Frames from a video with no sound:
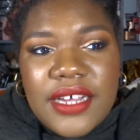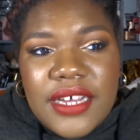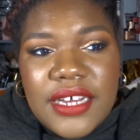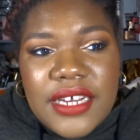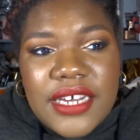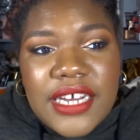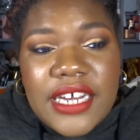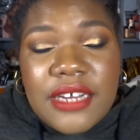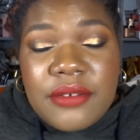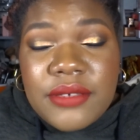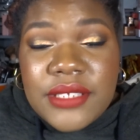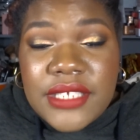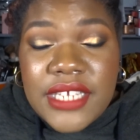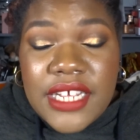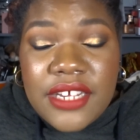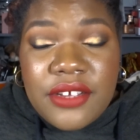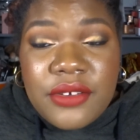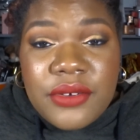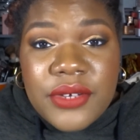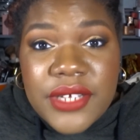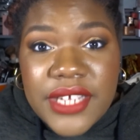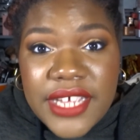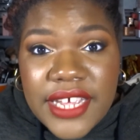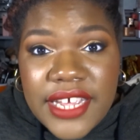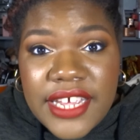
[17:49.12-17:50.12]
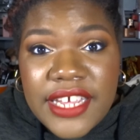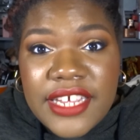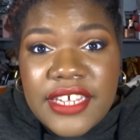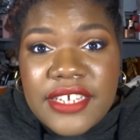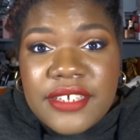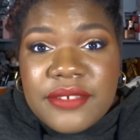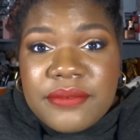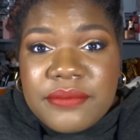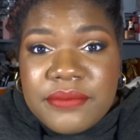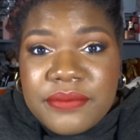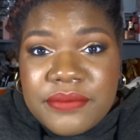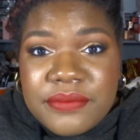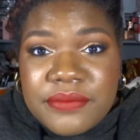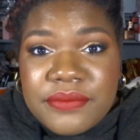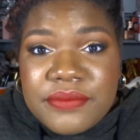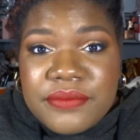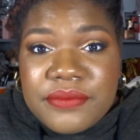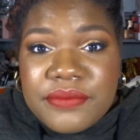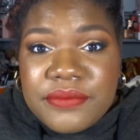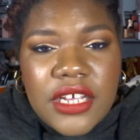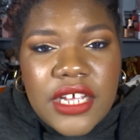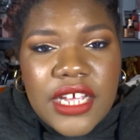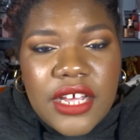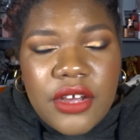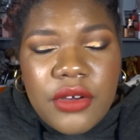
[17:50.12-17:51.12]
I was like, okay.
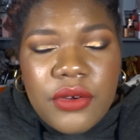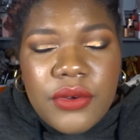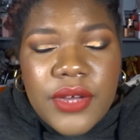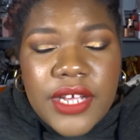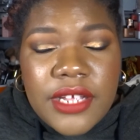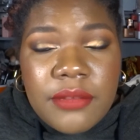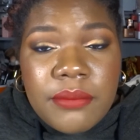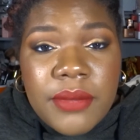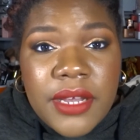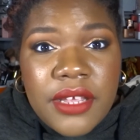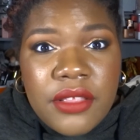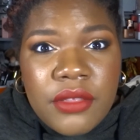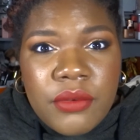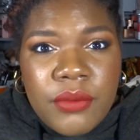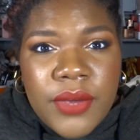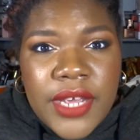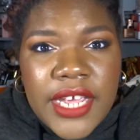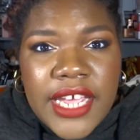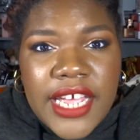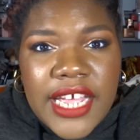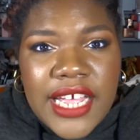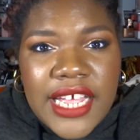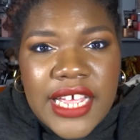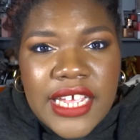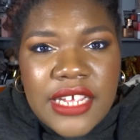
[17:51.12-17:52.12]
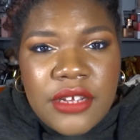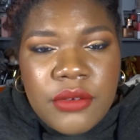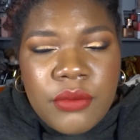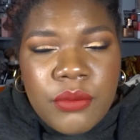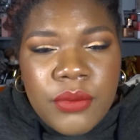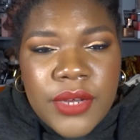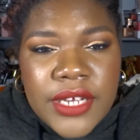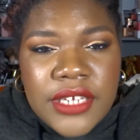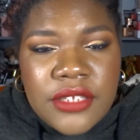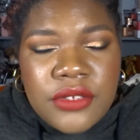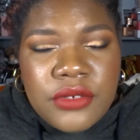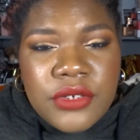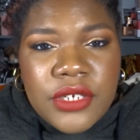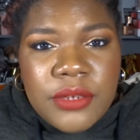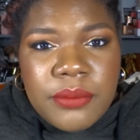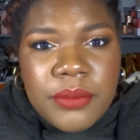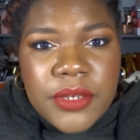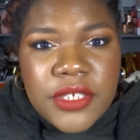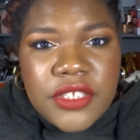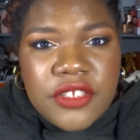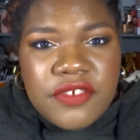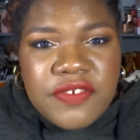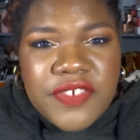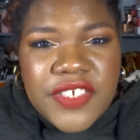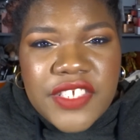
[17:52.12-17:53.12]
Oh, and by the way, I went to the
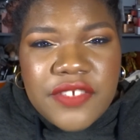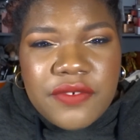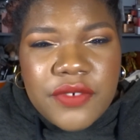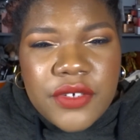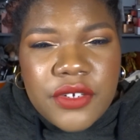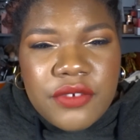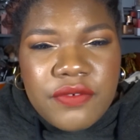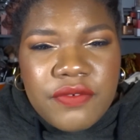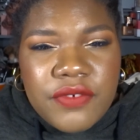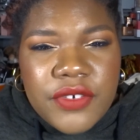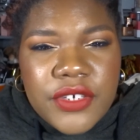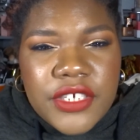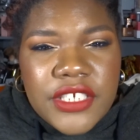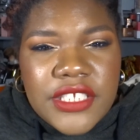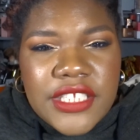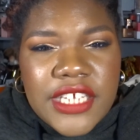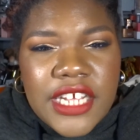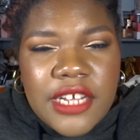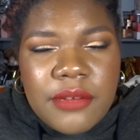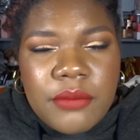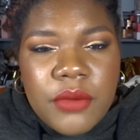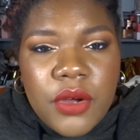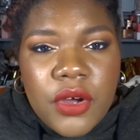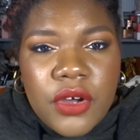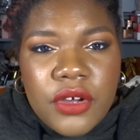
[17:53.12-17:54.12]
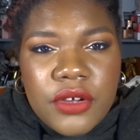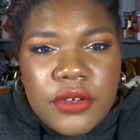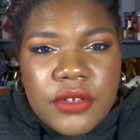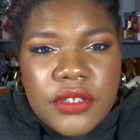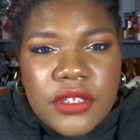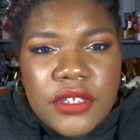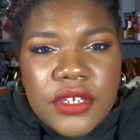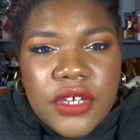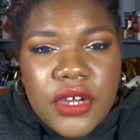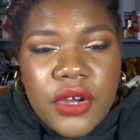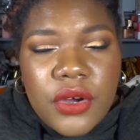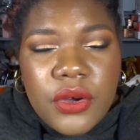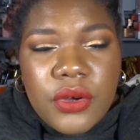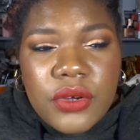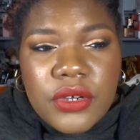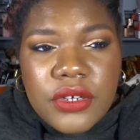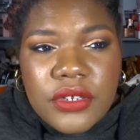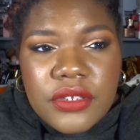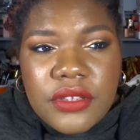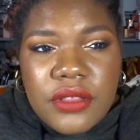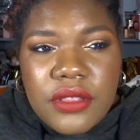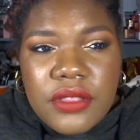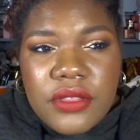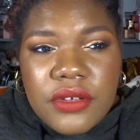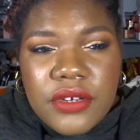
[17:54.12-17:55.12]
post office for the first time on
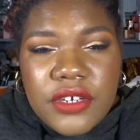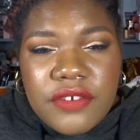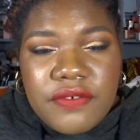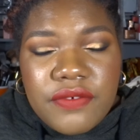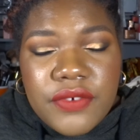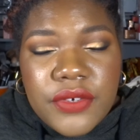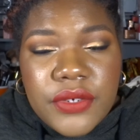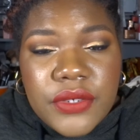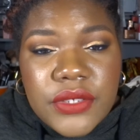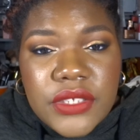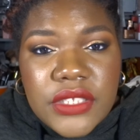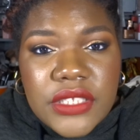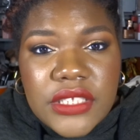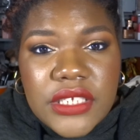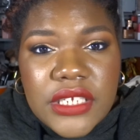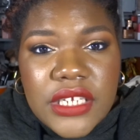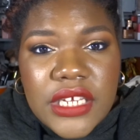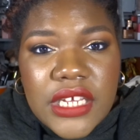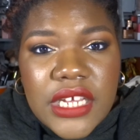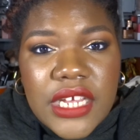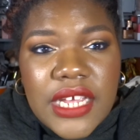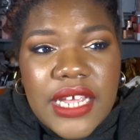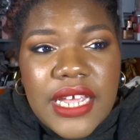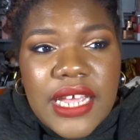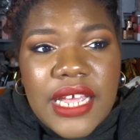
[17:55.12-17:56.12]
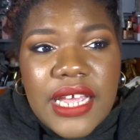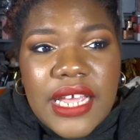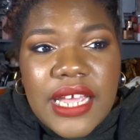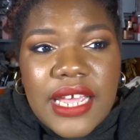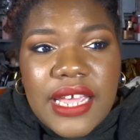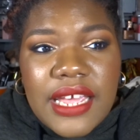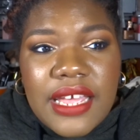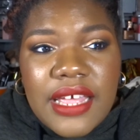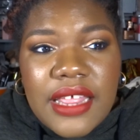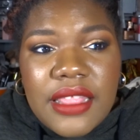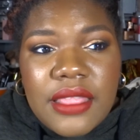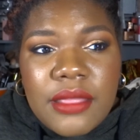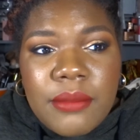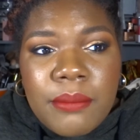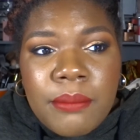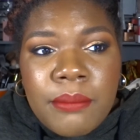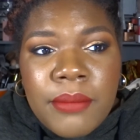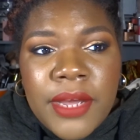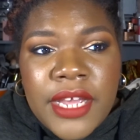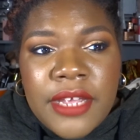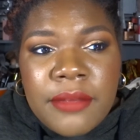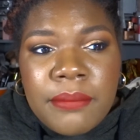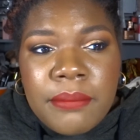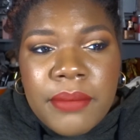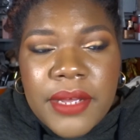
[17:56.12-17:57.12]
August 31st, and
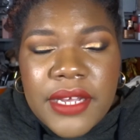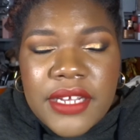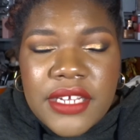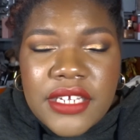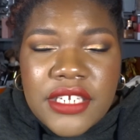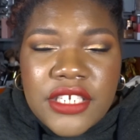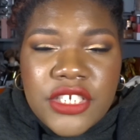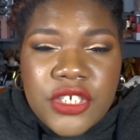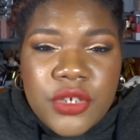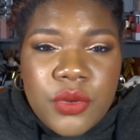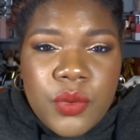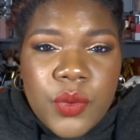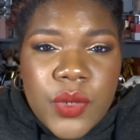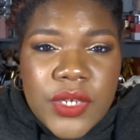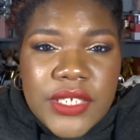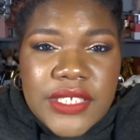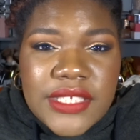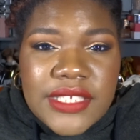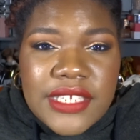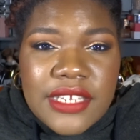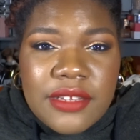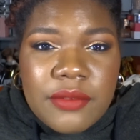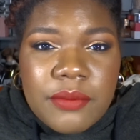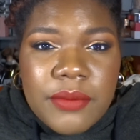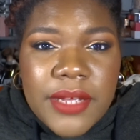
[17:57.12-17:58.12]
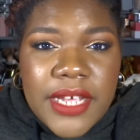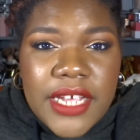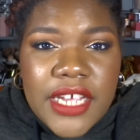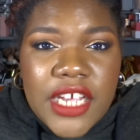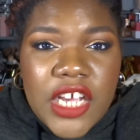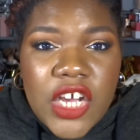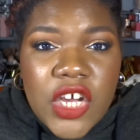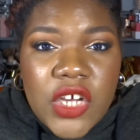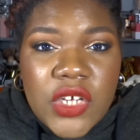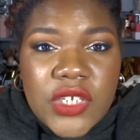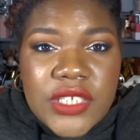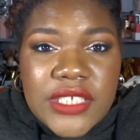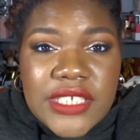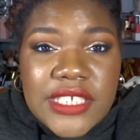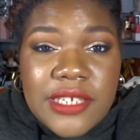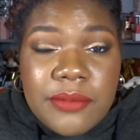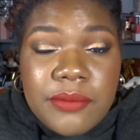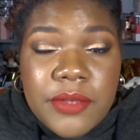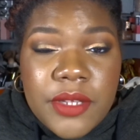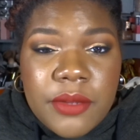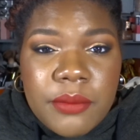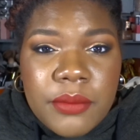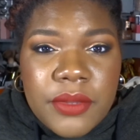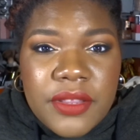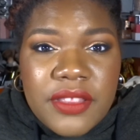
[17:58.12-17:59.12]
my package was sent back on
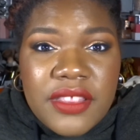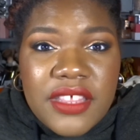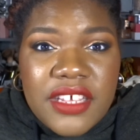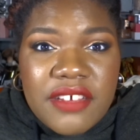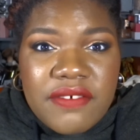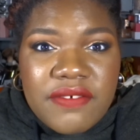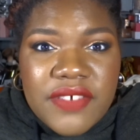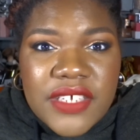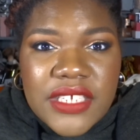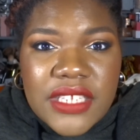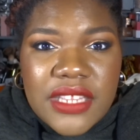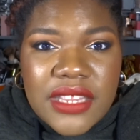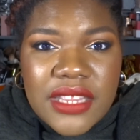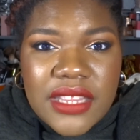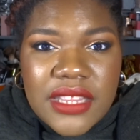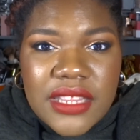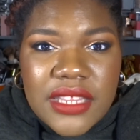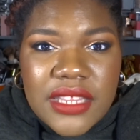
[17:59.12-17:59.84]
September 7th.